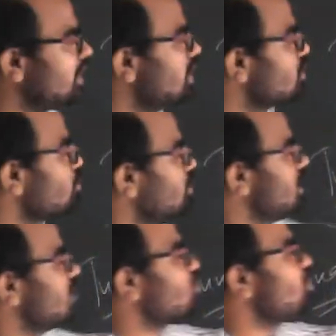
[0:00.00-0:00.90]
So
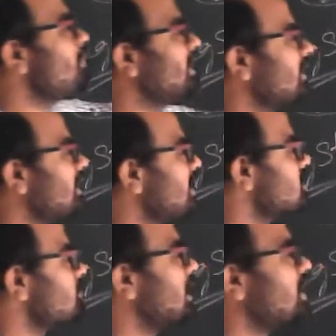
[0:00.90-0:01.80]
these two materials
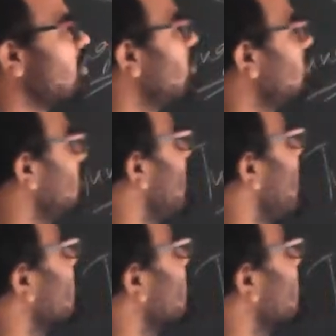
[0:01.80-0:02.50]
will not react